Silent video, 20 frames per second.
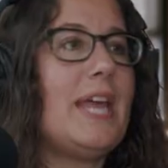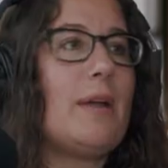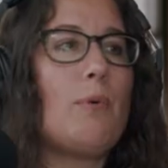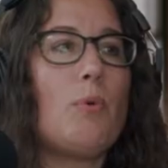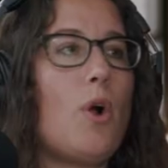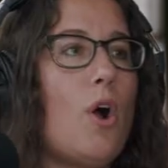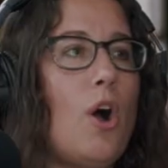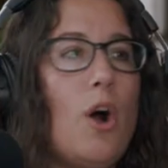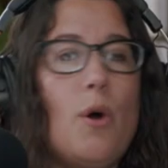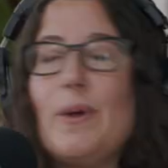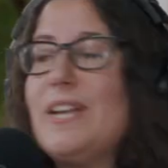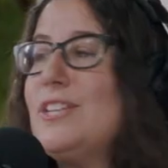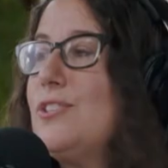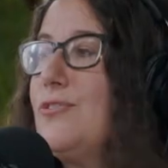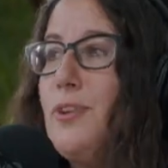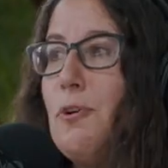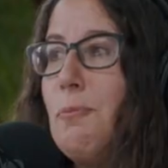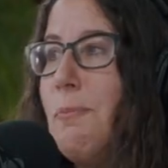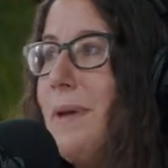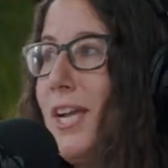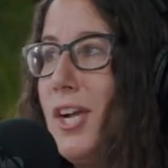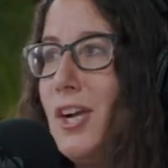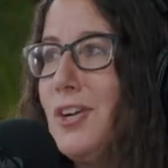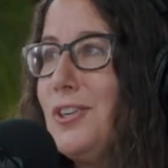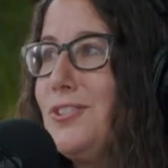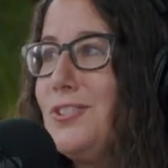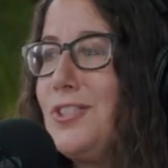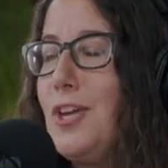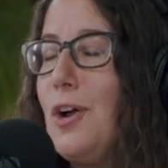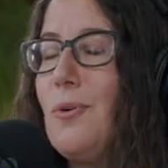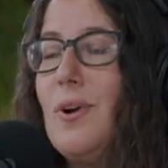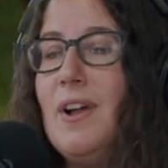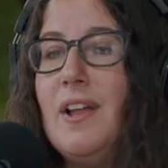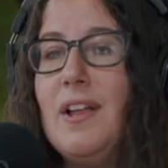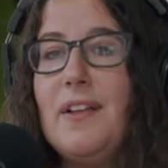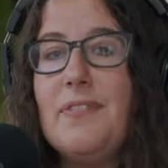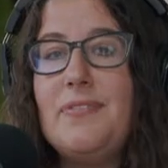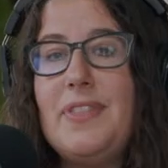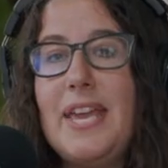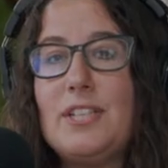they were always filmmakers, so
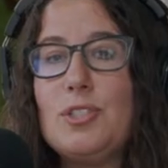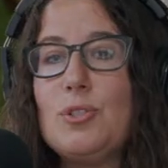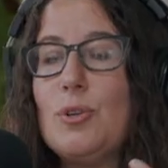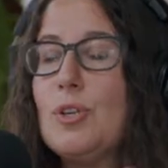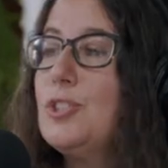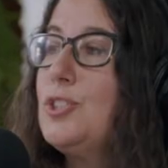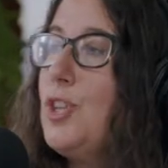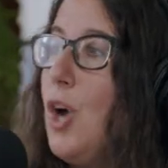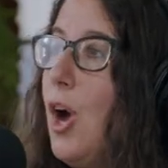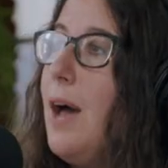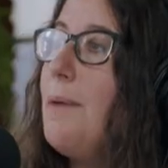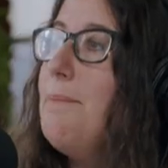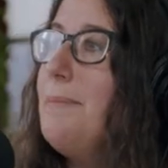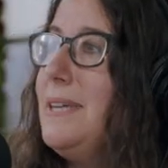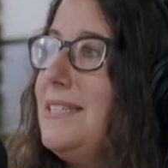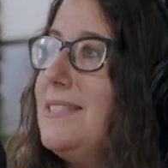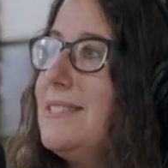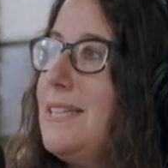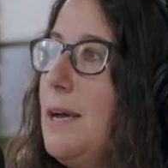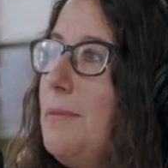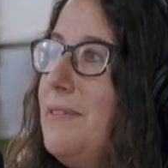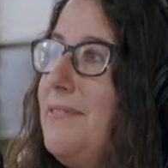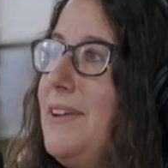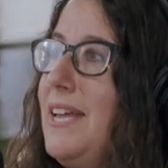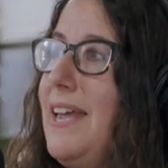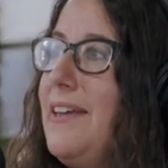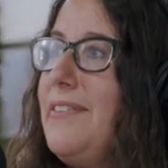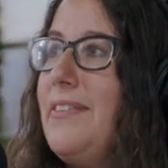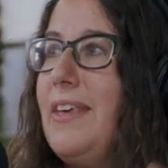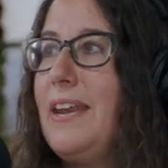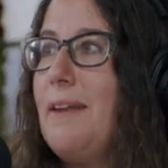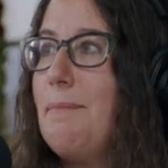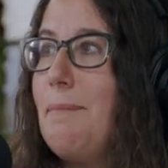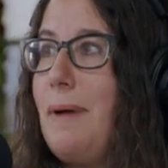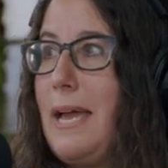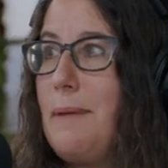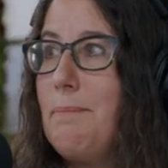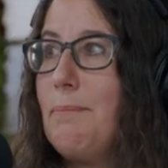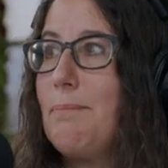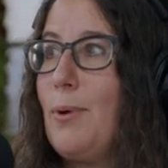they sort of taught me some of it, and then
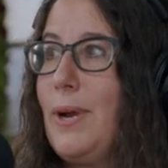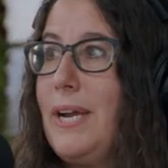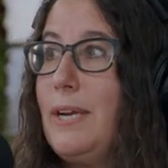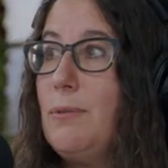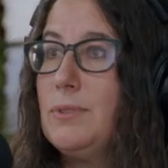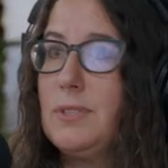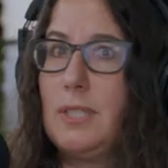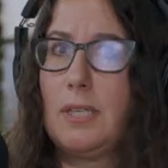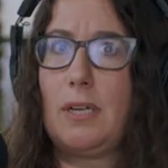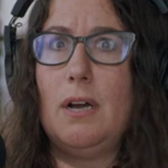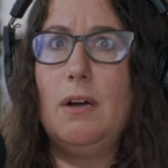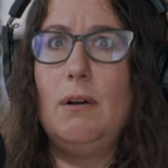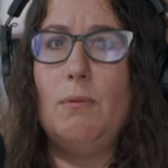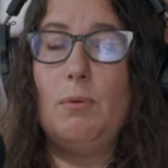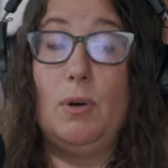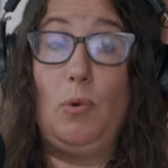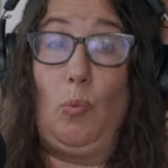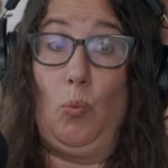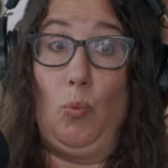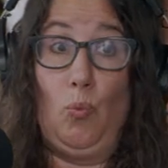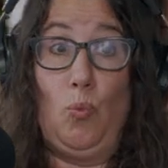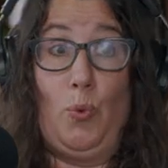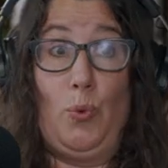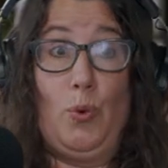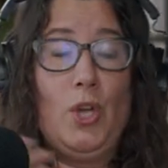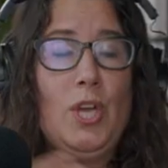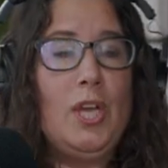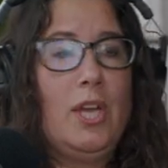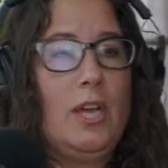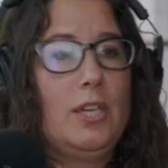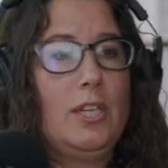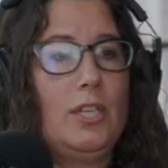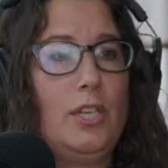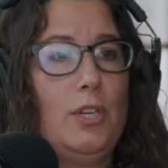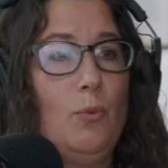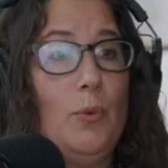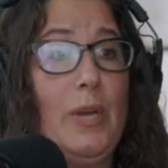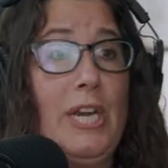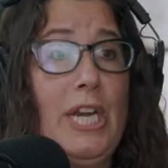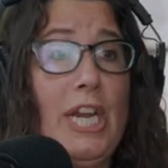my brain was like, oh well,
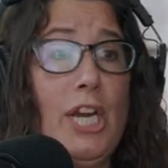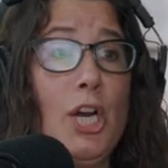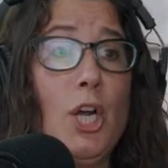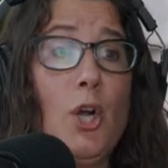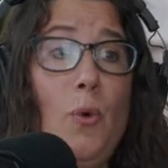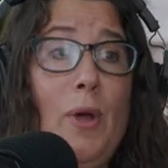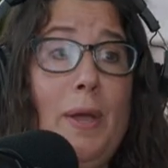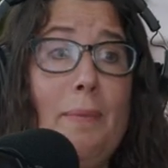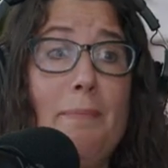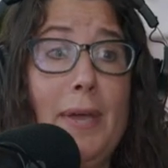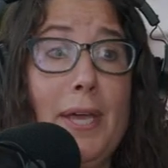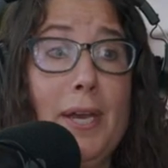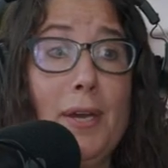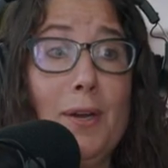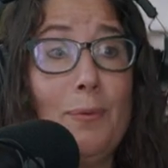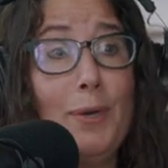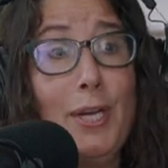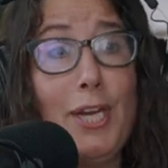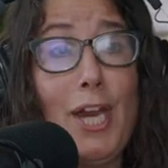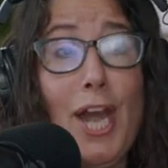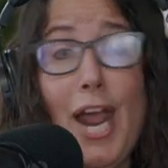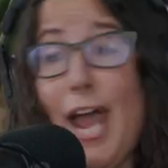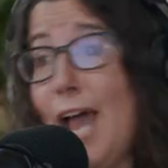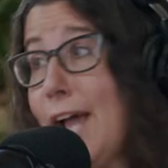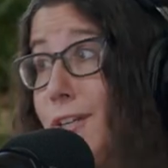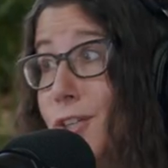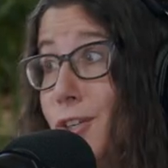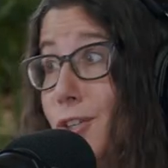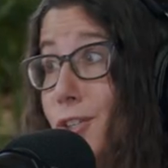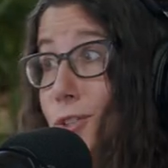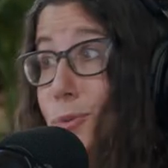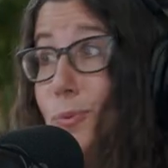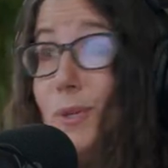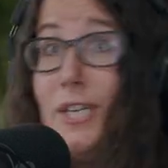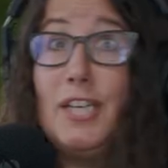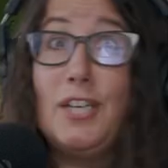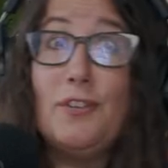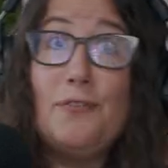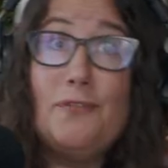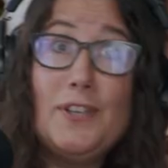we need equipment, we need actors, we
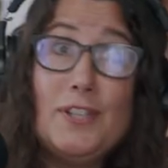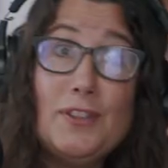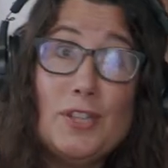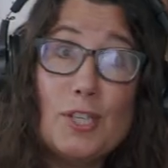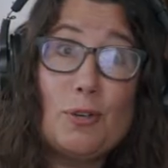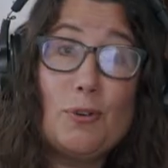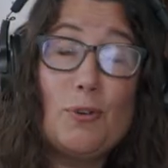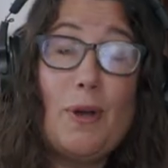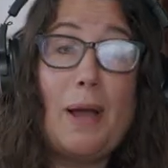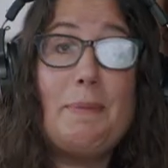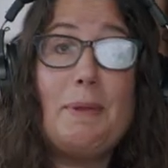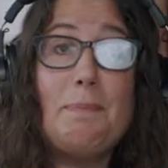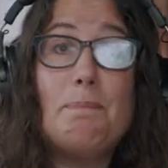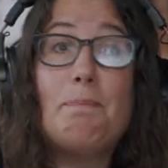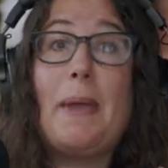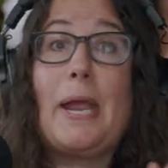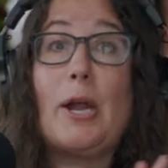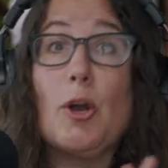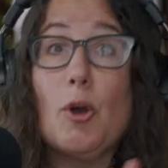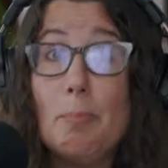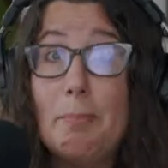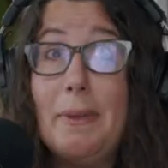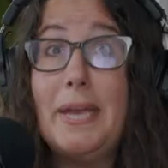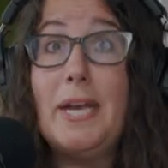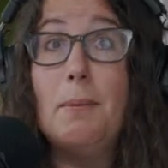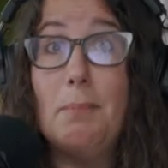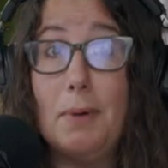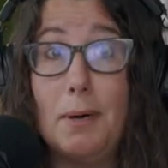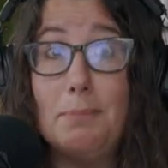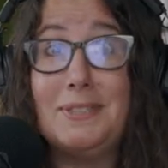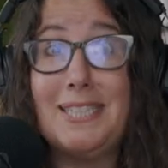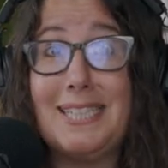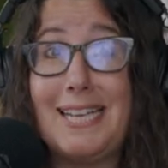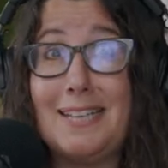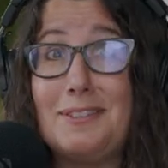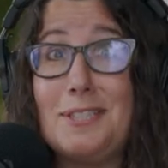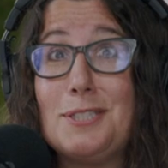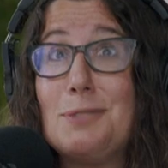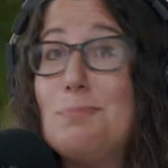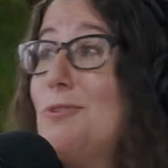need to feed the crew. I mean, bare minimum to
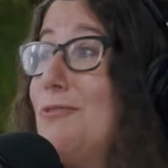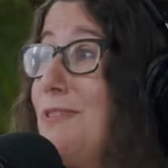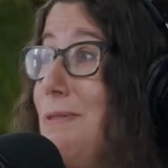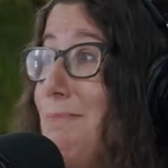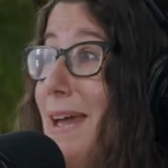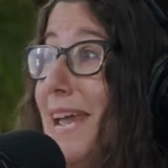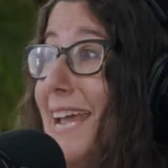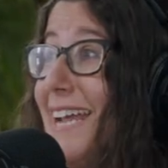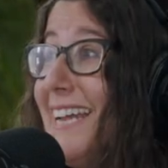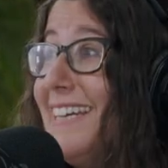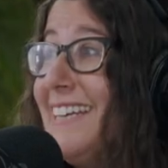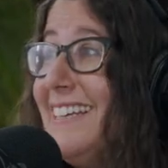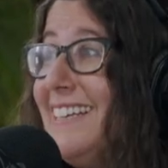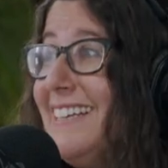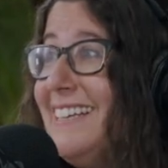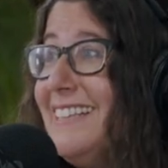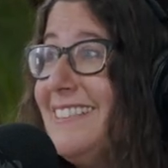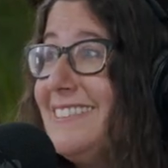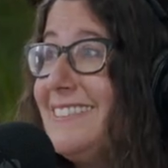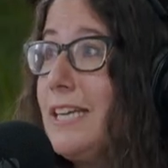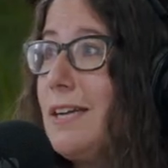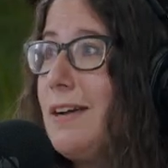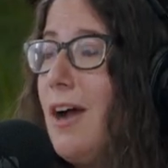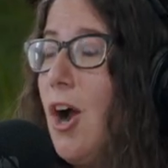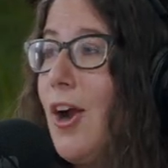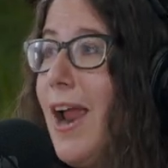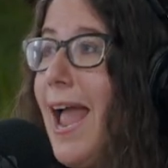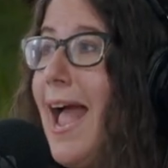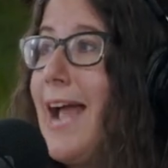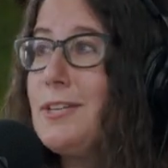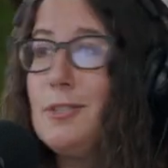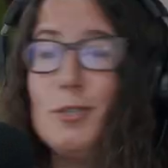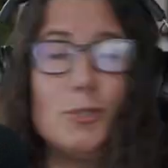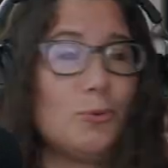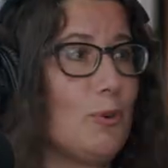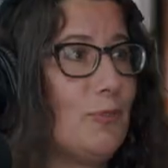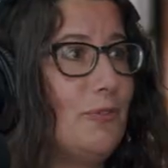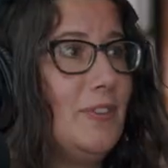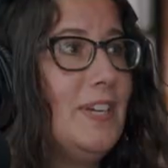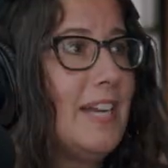get this movie mm. made. Like our actors
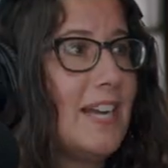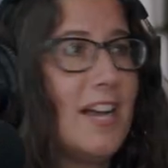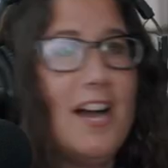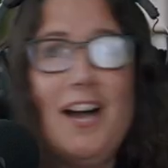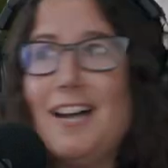were feeding